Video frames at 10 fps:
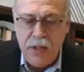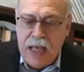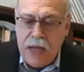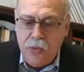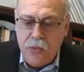
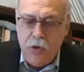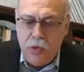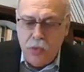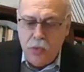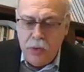Kant
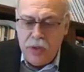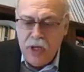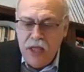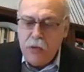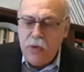wrote, quote,
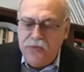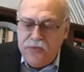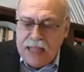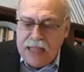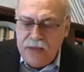"The
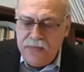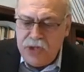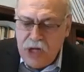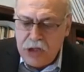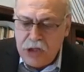reflective
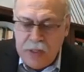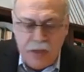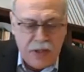judgment